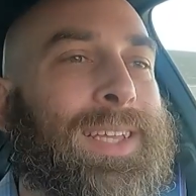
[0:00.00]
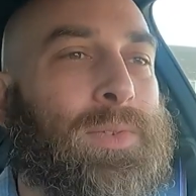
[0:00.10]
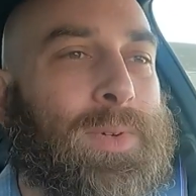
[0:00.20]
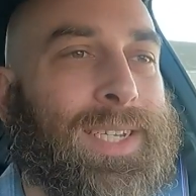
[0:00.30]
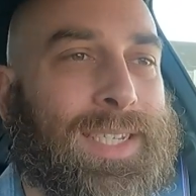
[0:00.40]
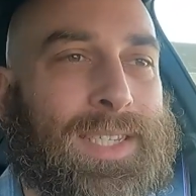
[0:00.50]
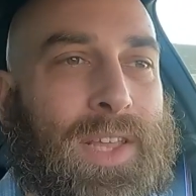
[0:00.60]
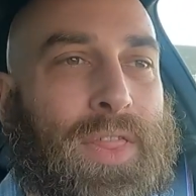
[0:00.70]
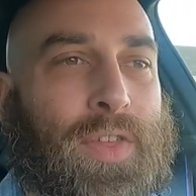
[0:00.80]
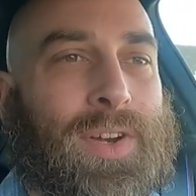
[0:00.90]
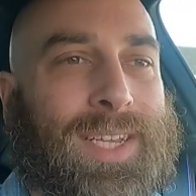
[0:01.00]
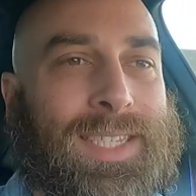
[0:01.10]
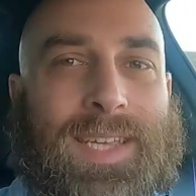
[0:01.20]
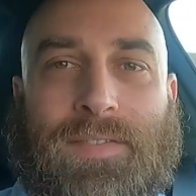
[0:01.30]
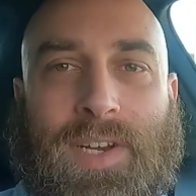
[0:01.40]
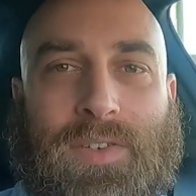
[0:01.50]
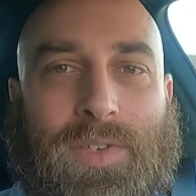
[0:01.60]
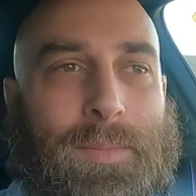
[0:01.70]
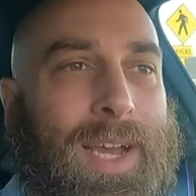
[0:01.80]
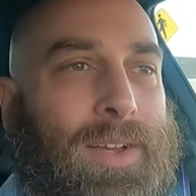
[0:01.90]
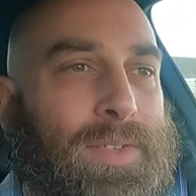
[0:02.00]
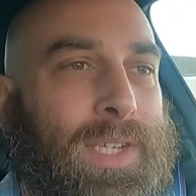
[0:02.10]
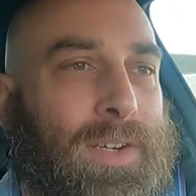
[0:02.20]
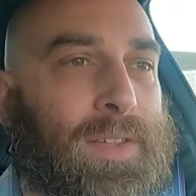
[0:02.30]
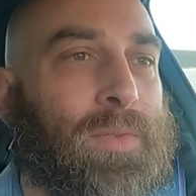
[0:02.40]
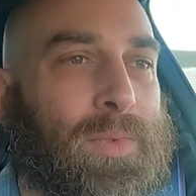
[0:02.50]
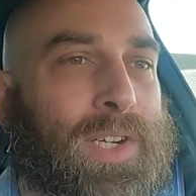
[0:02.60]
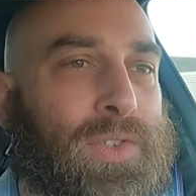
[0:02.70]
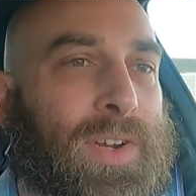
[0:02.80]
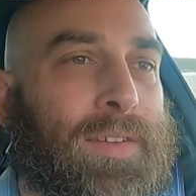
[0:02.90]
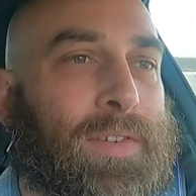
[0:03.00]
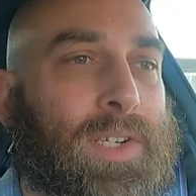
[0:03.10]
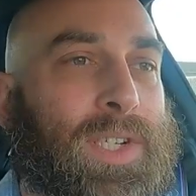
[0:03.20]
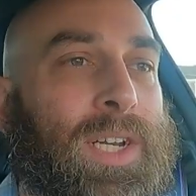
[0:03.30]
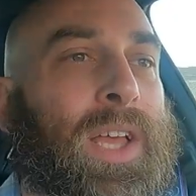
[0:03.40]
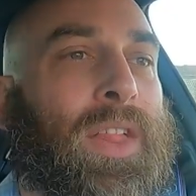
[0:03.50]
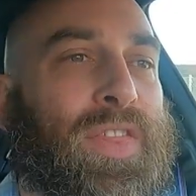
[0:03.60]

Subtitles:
This one is 3,700 pounds here in the rear drive version,